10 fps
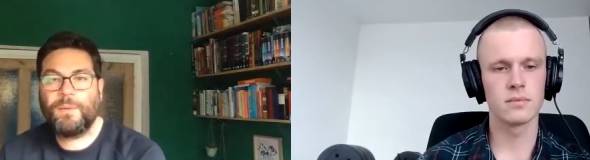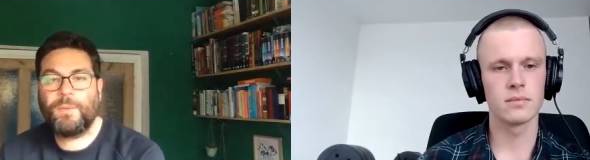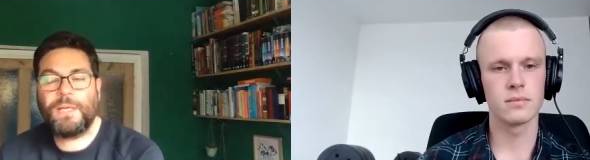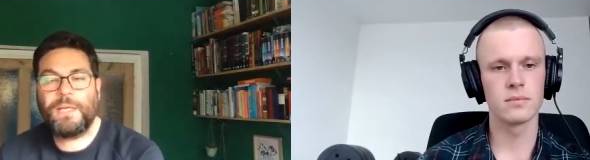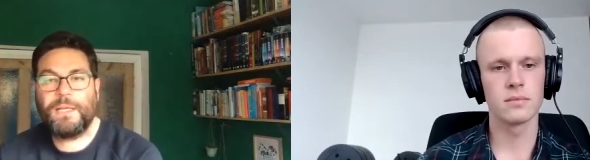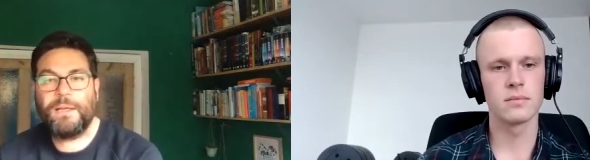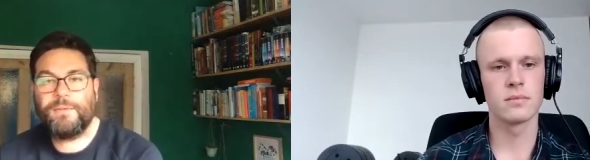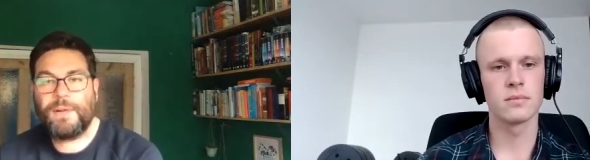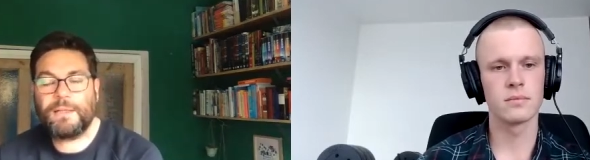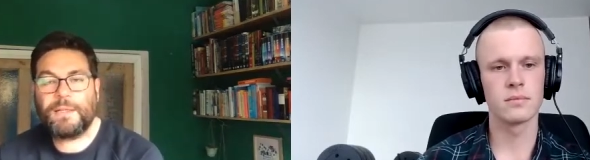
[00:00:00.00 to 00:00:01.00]
Speaker 1: We
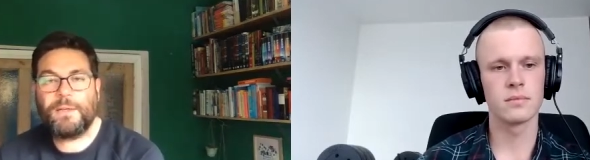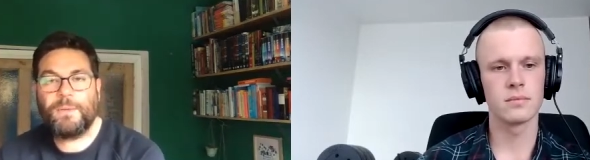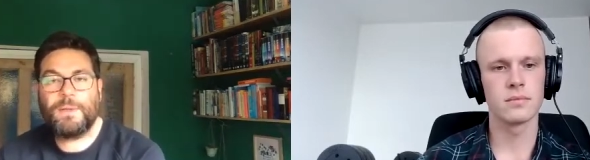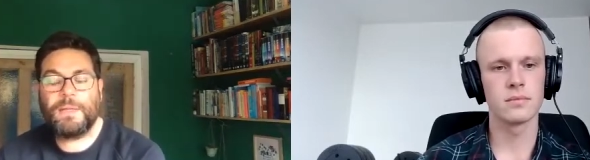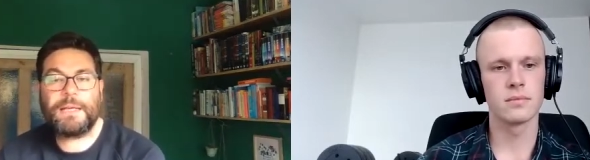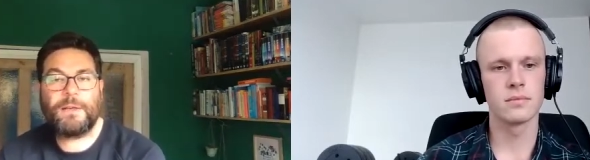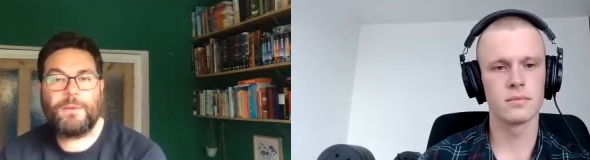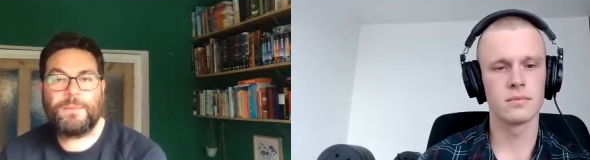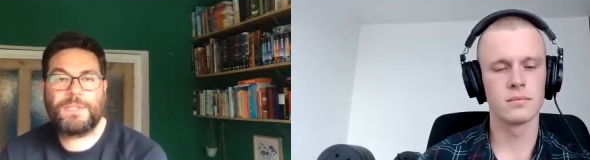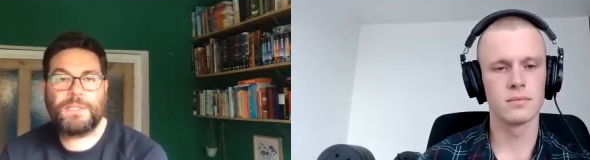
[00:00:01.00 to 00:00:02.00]
value leg
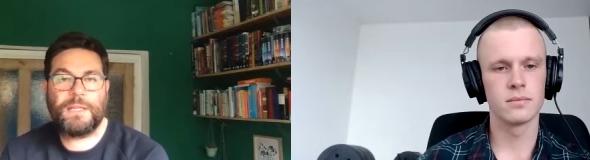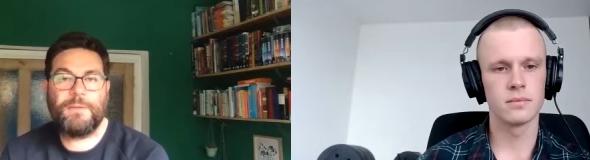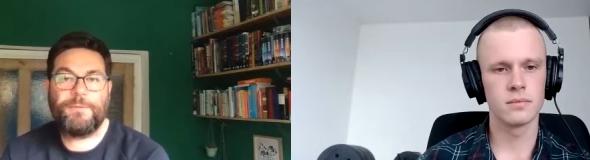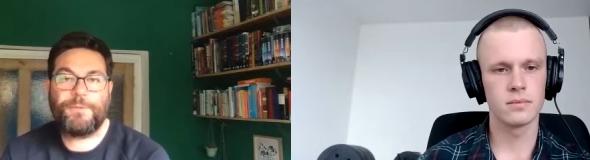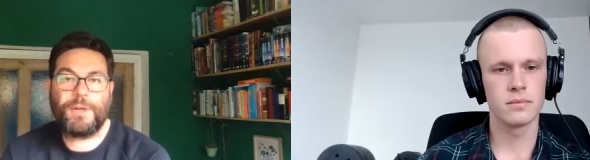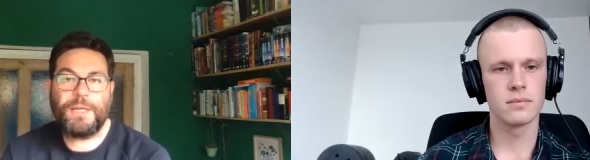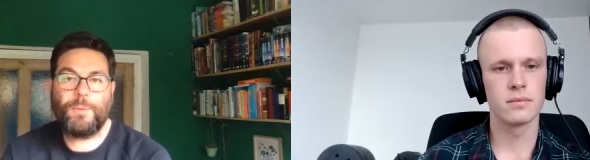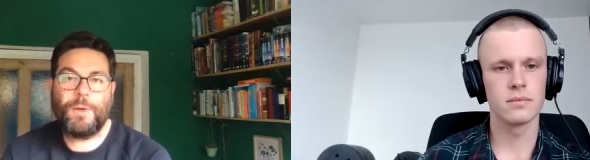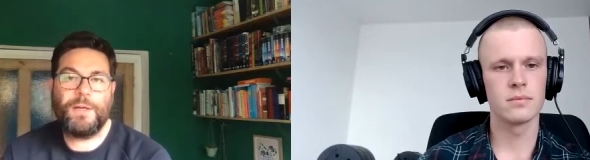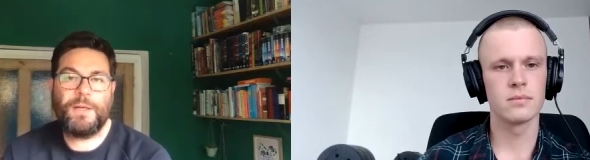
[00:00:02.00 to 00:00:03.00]
ups and free
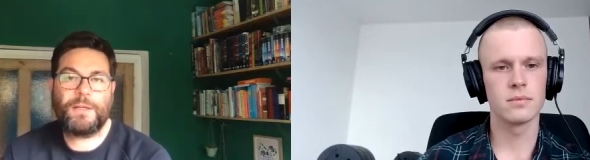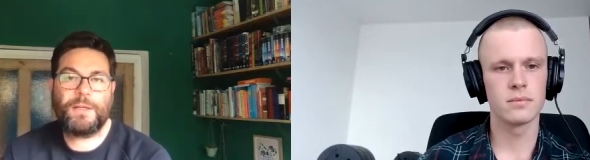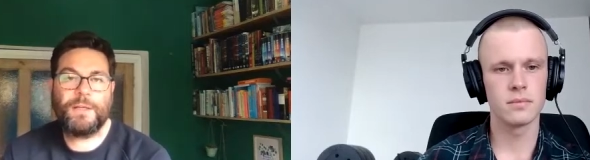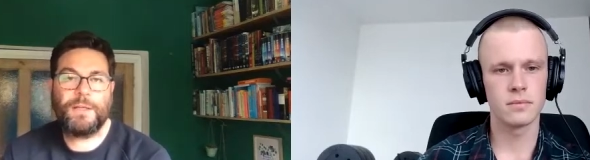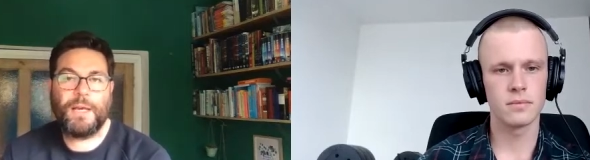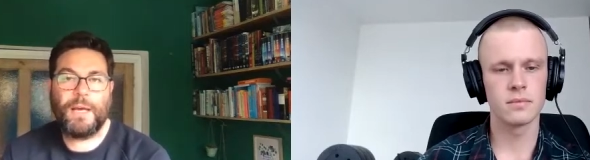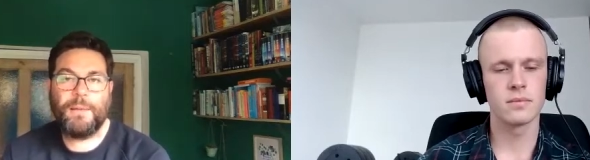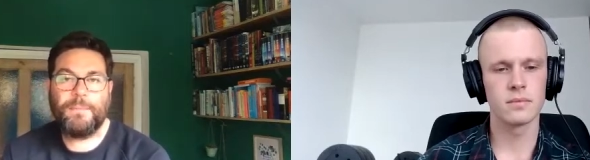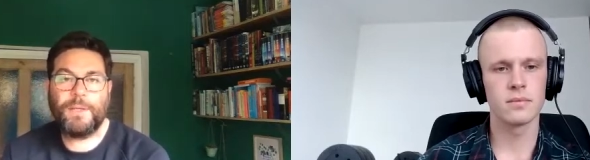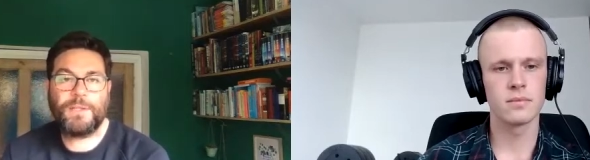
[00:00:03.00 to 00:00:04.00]
work
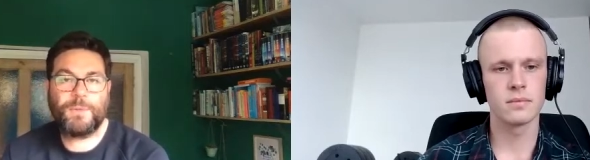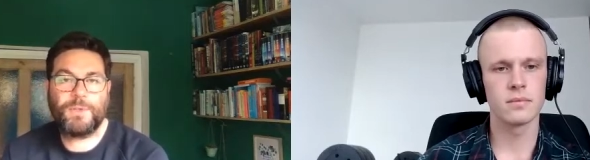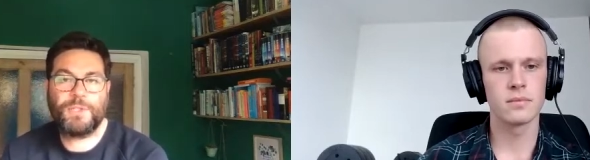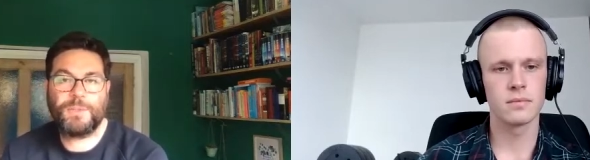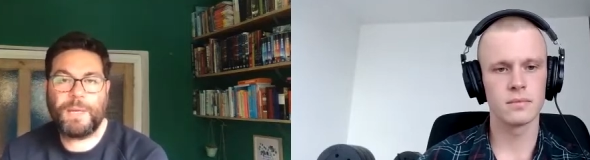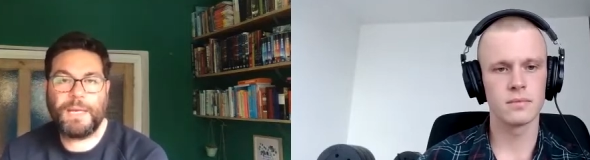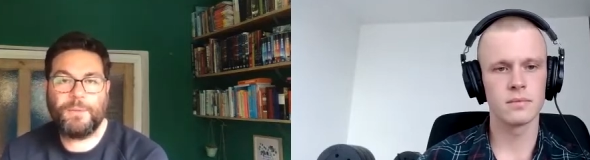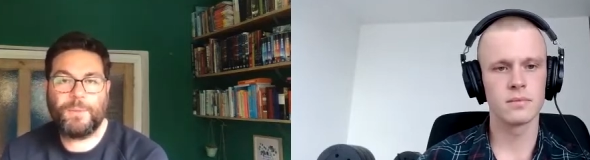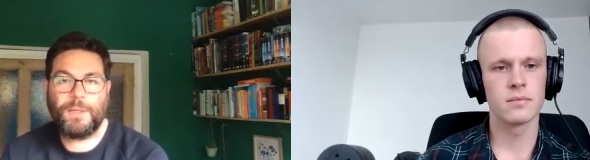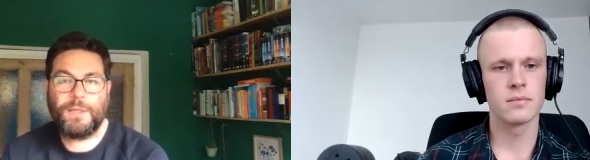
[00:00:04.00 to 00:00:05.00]
um, as much as paid
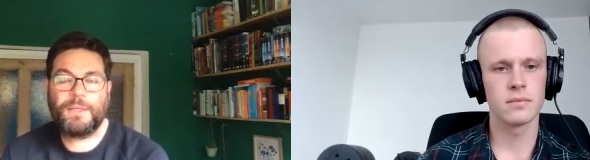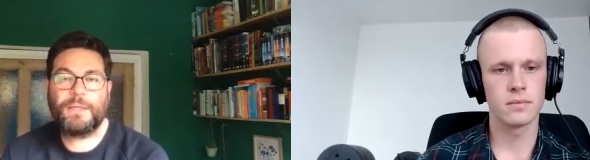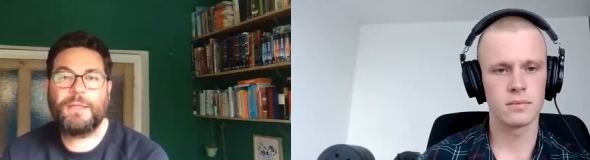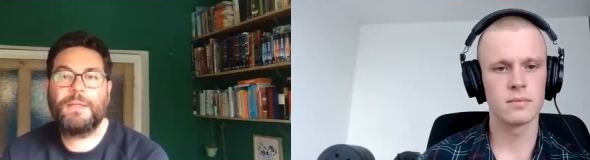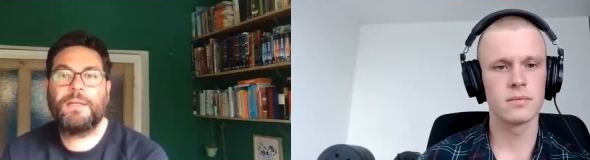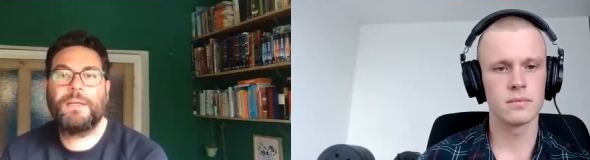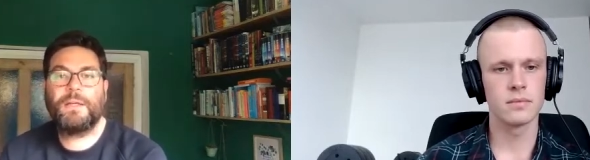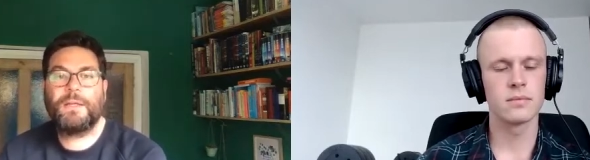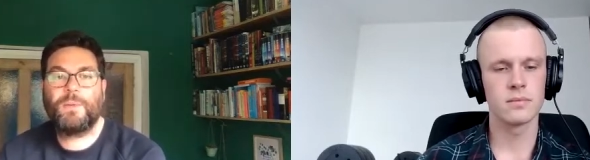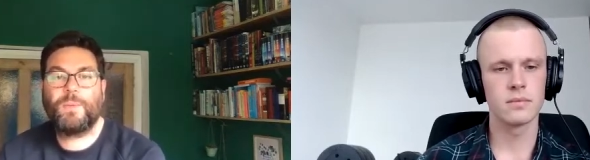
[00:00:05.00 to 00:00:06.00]
work.
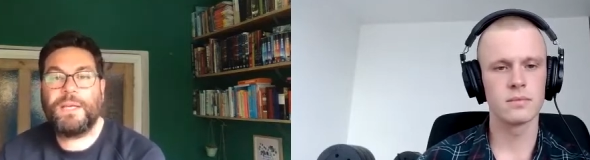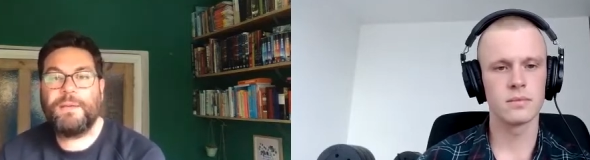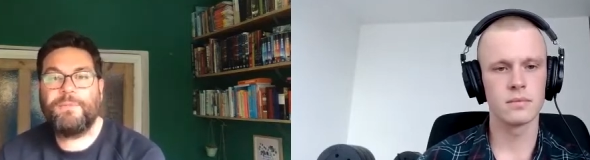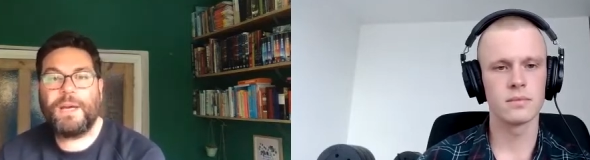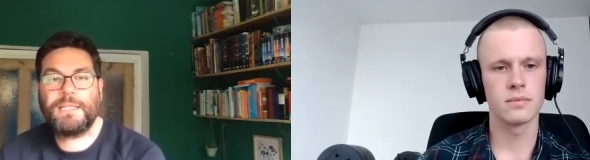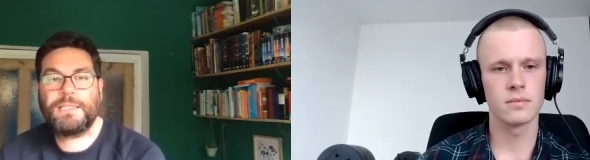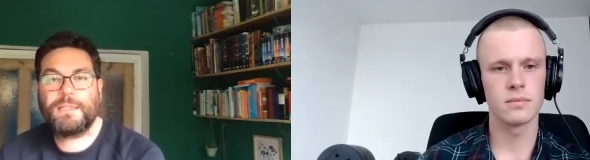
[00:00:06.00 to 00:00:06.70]
We invest